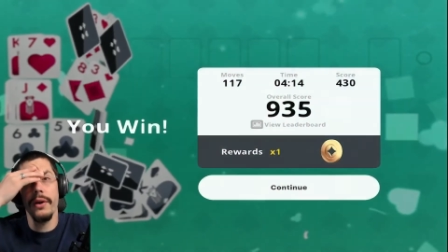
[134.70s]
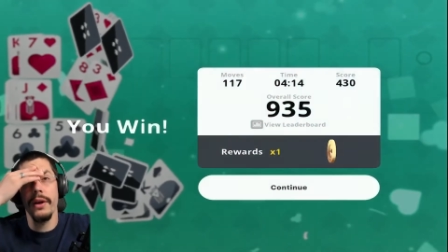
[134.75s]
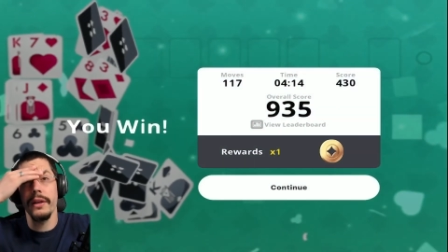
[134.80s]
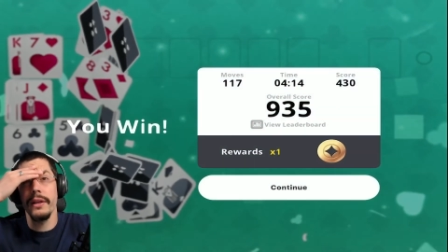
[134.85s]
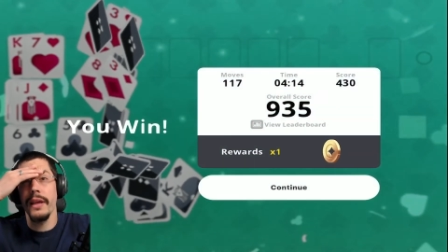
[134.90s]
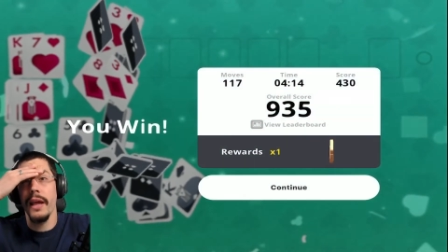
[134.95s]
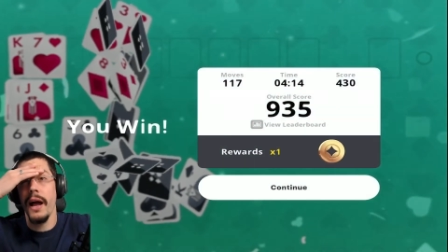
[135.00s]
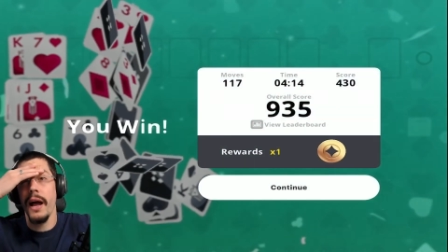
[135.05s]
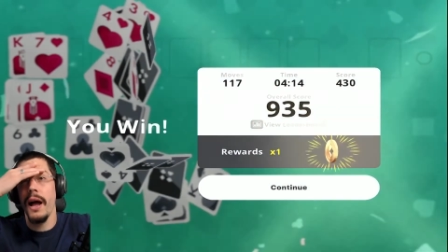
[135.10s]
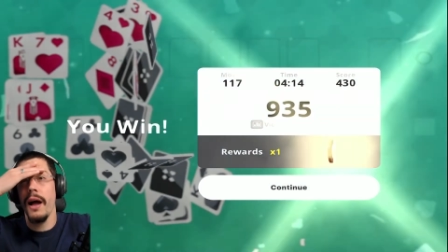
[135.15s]
it.
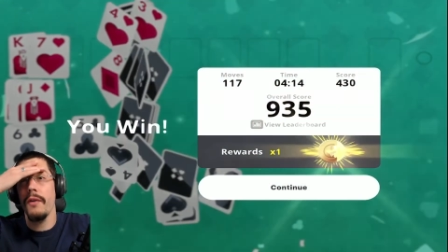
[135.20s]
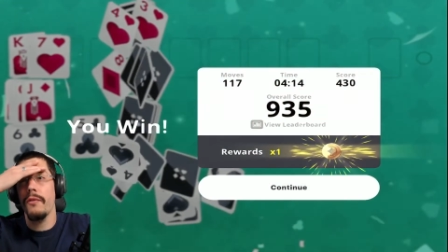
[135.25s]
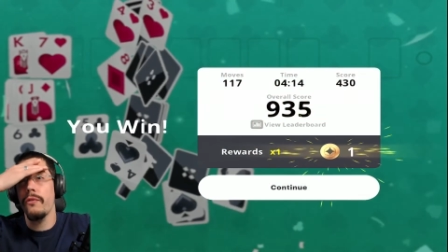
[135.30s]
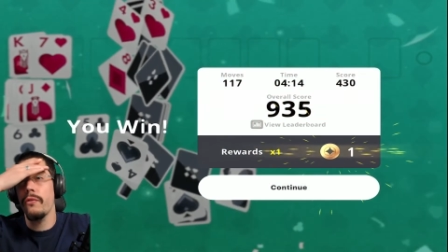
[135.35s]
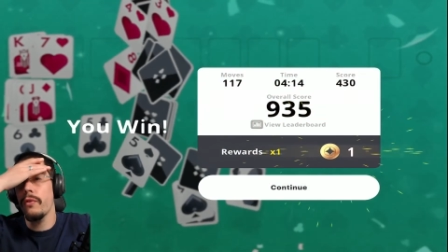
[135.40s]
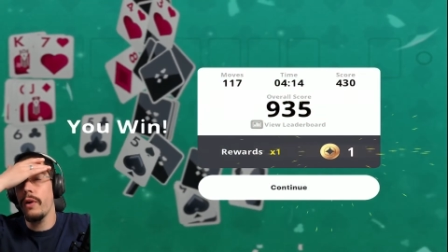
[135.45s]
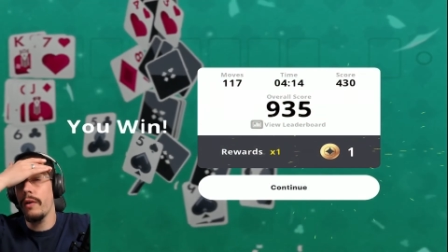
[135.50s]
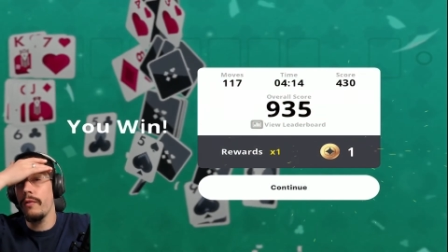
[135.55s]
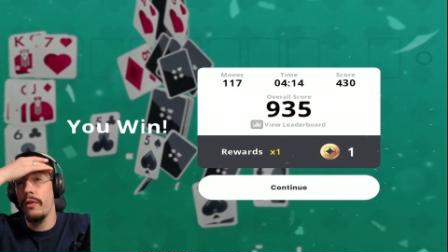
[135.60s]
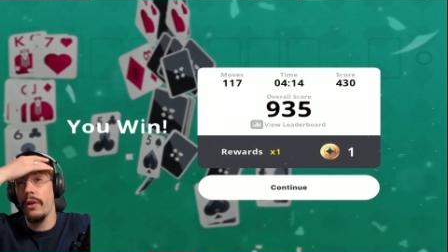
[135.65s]
Yeah,
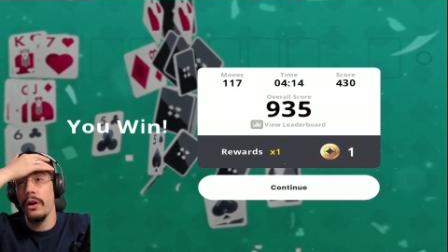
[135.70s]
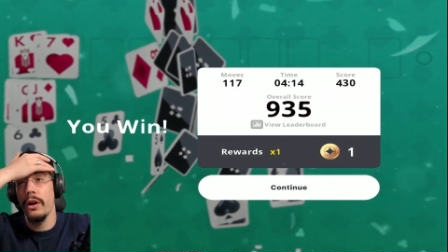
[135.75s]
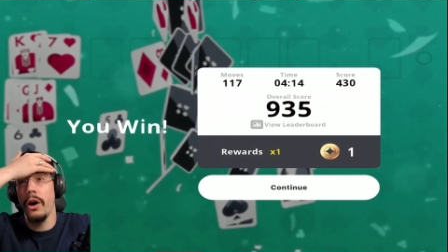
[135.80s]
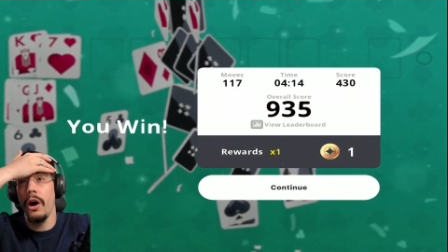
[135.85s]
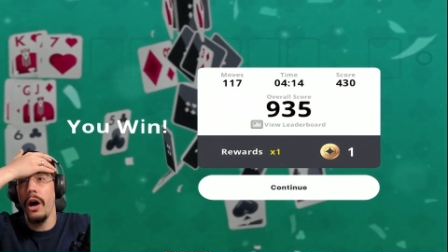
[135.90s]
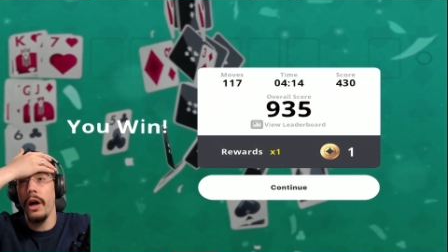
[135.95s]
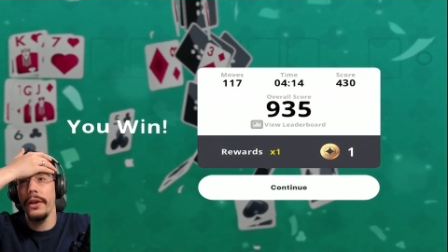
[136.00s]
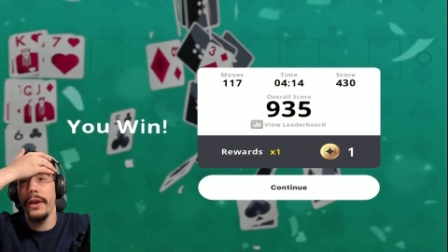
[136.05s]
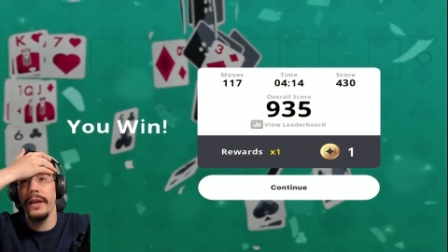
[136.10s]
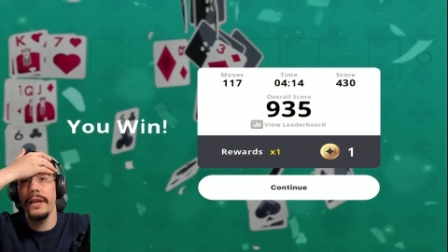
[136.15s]
I
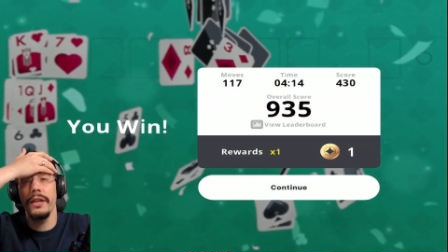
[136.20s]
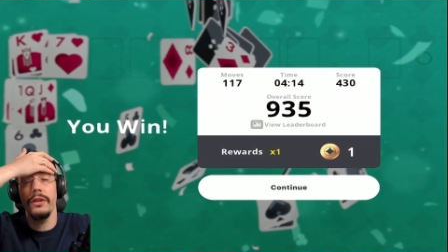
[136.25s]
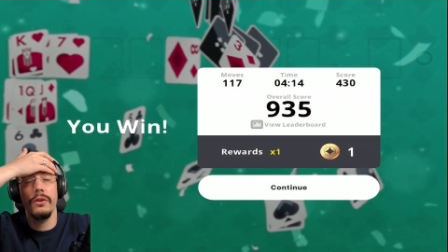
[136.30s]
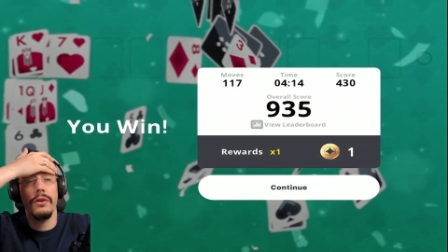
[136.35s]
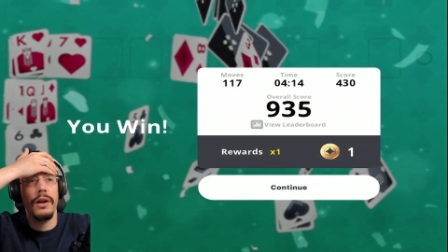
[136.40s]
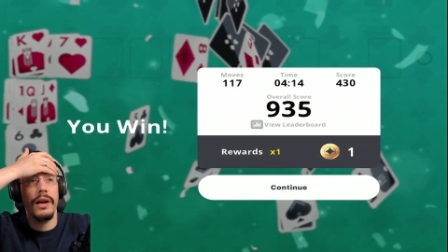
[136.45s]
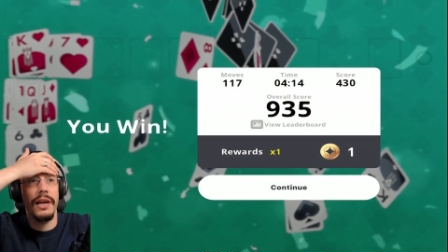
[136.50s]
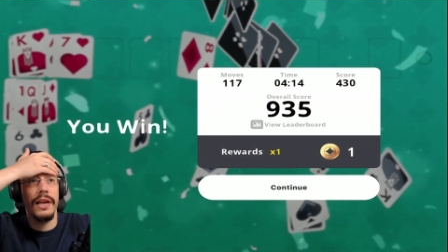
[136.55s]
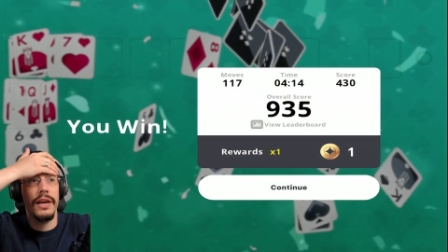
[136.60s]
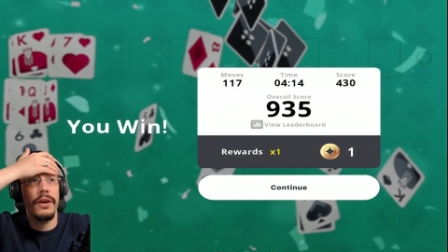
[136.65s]
forgot. I need to
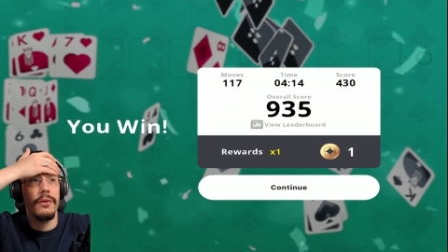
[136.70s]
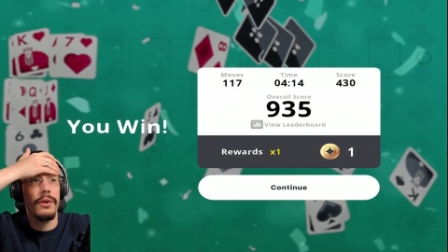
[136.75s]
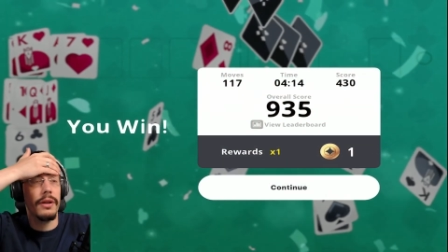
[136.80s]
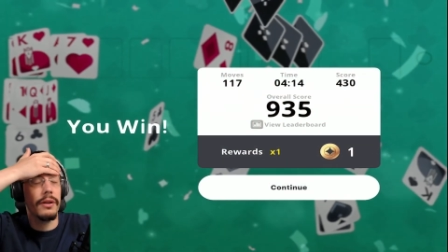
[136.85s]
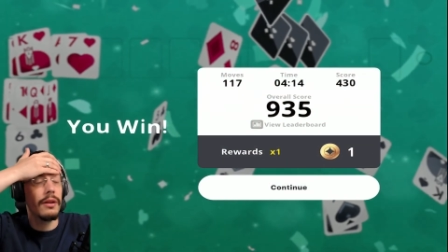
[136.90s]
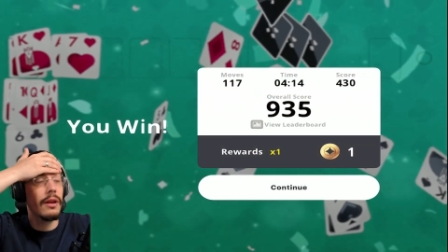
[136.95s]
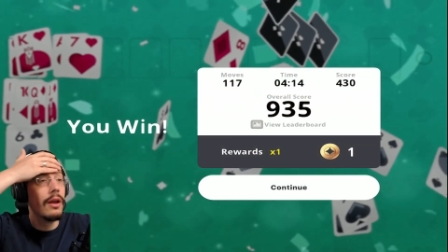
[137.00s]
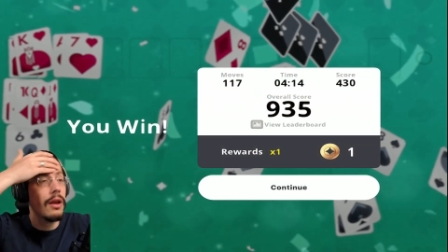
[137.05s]
clear it.